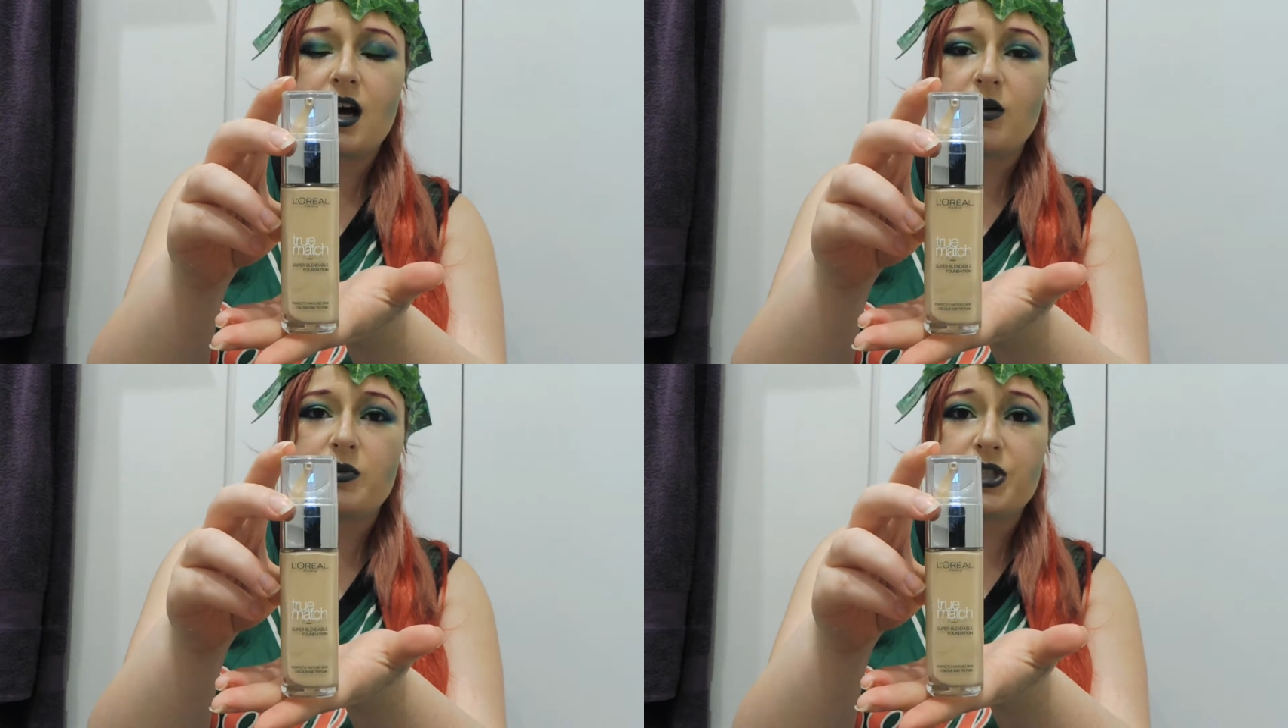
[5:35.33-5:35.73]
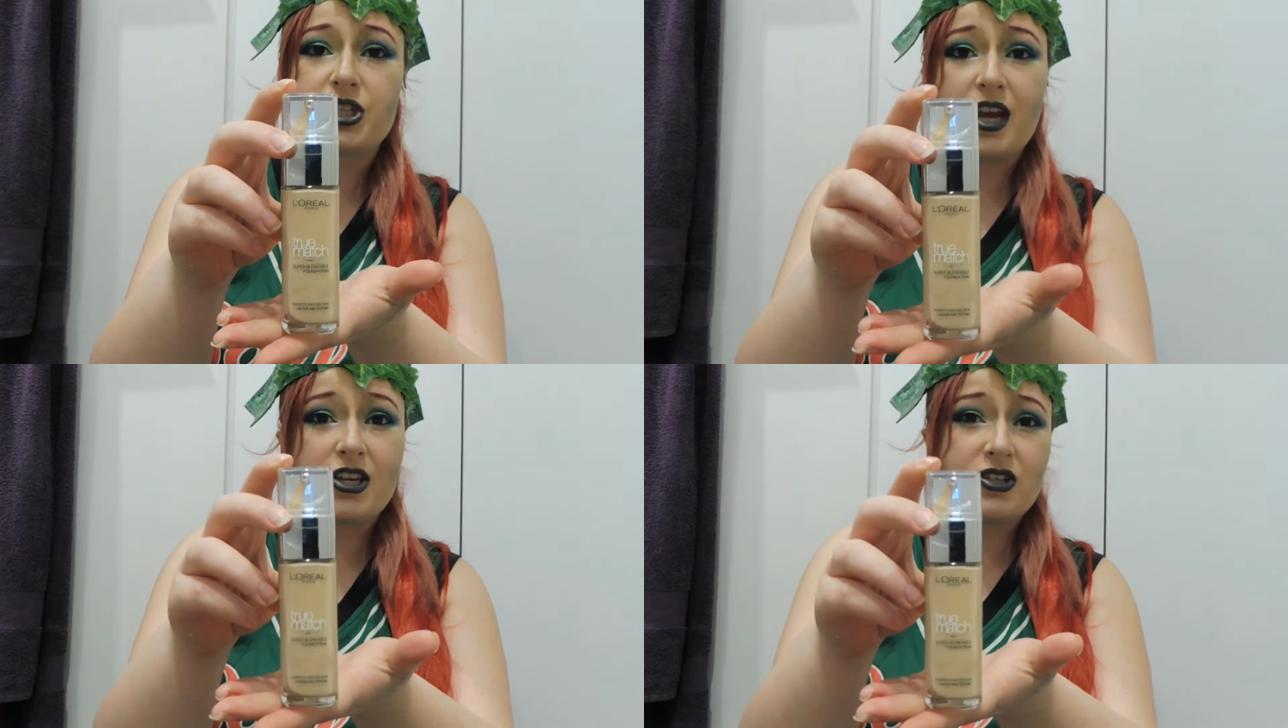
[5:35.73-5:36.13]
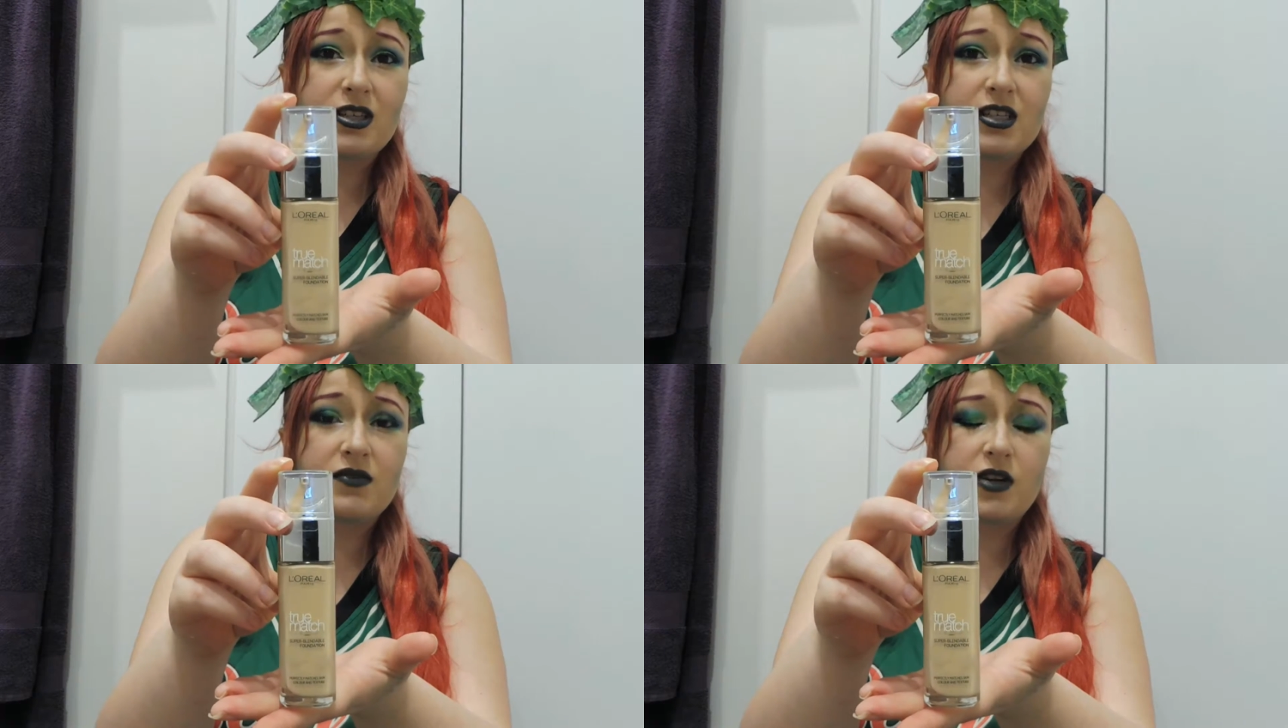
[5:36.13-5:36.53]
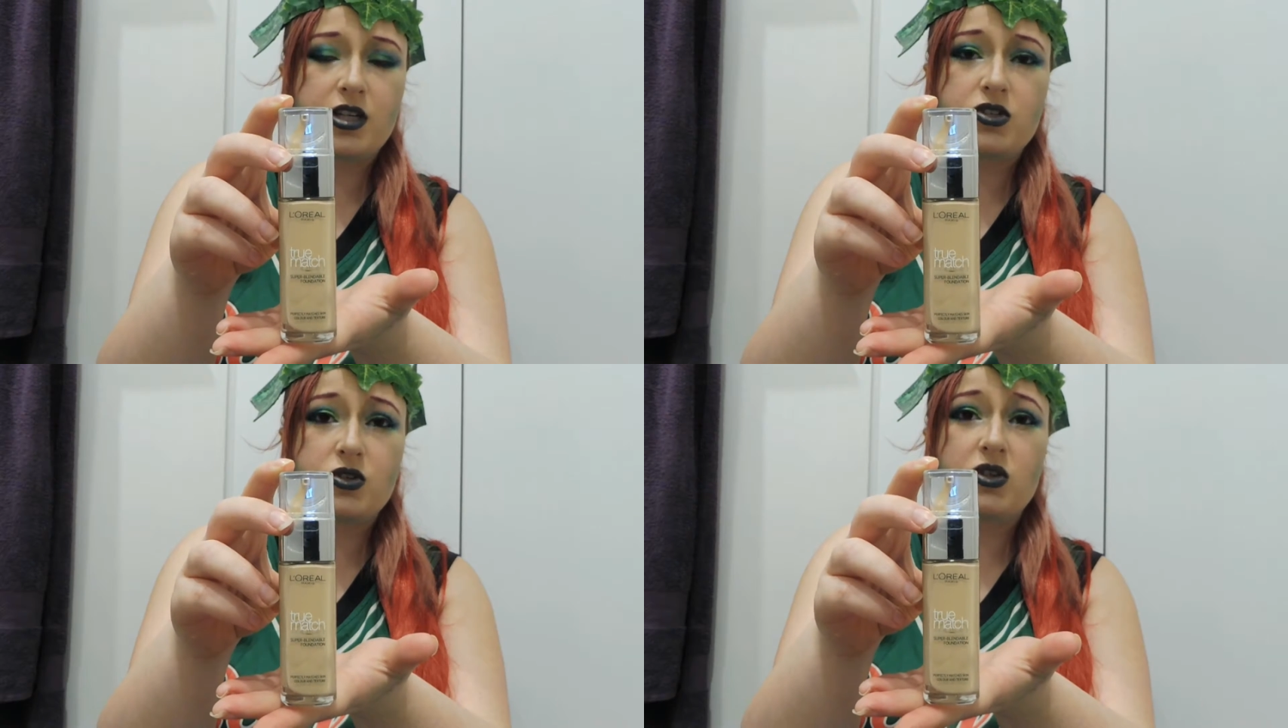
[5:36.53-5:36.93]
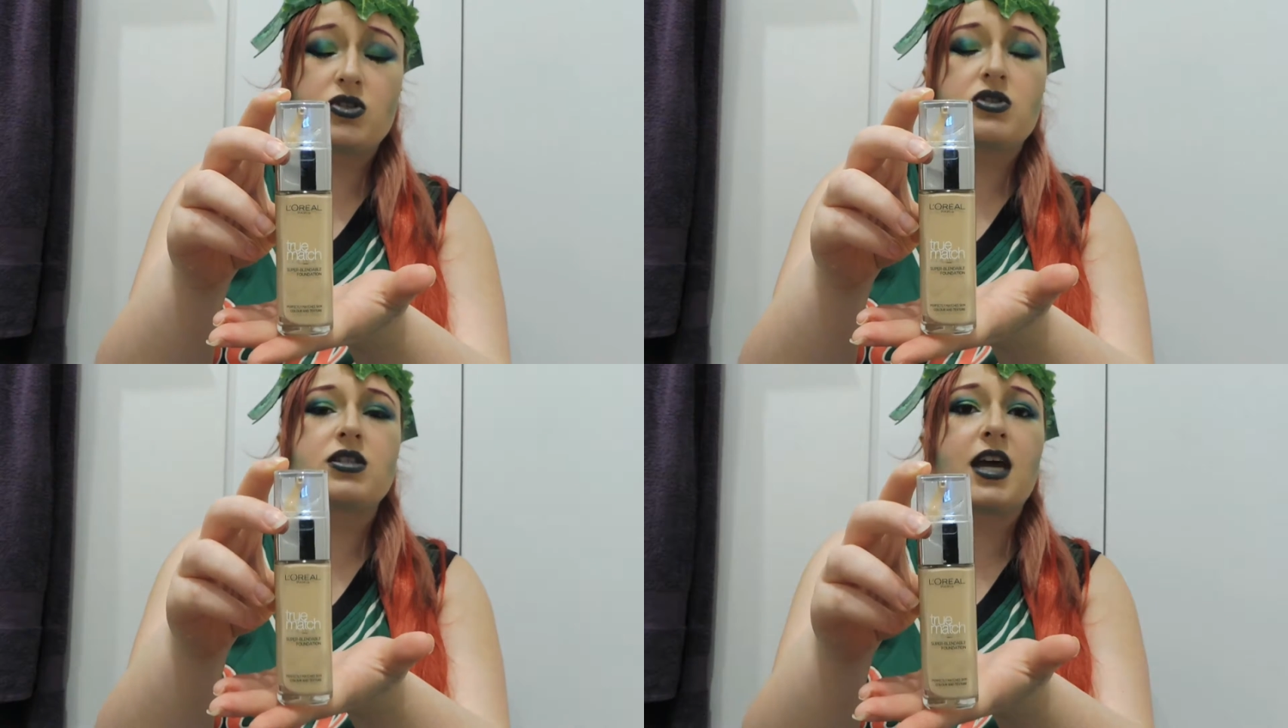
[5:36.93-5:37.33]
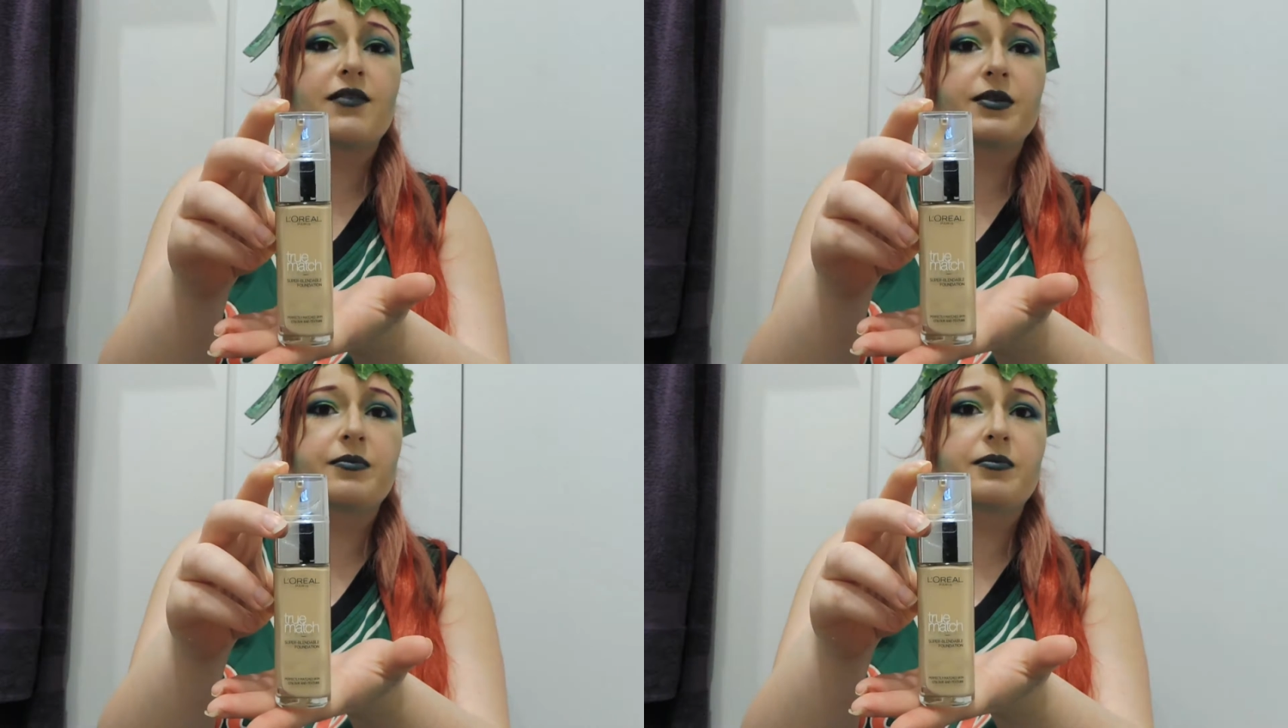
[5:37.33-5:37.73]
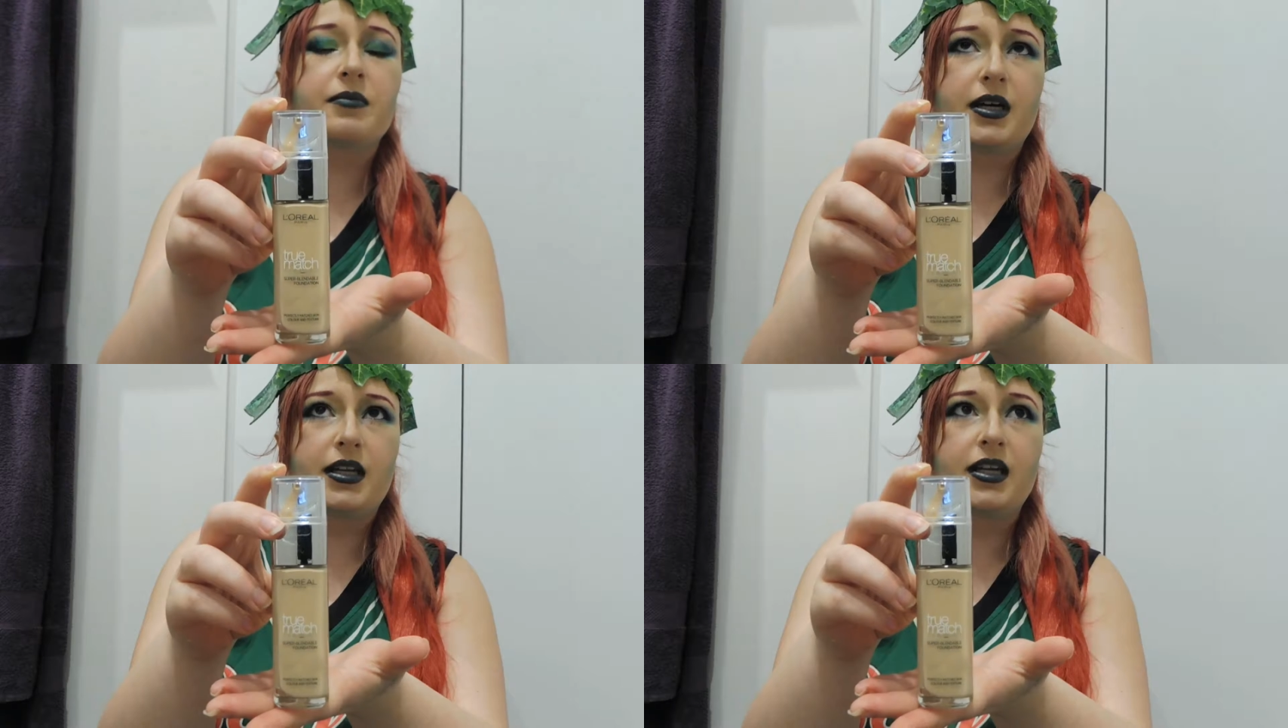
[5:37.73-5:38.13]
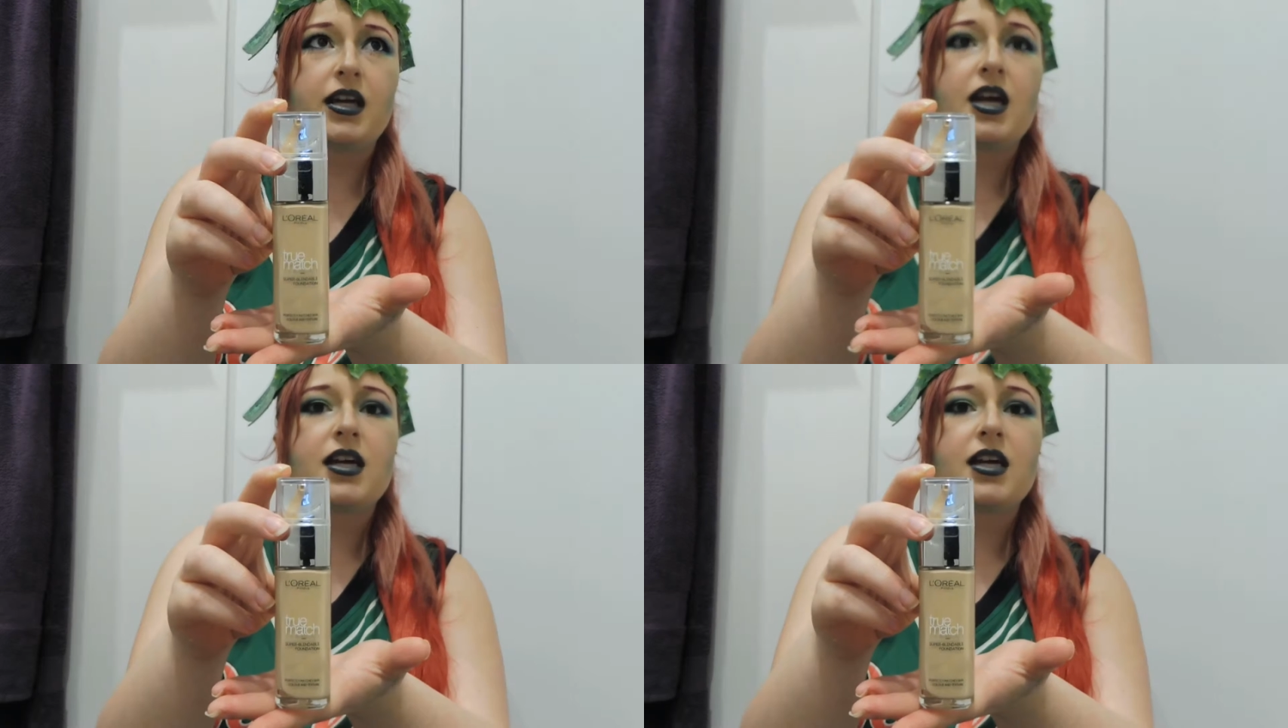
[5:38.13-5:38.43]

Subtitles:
I will be changing this very soon as I have the money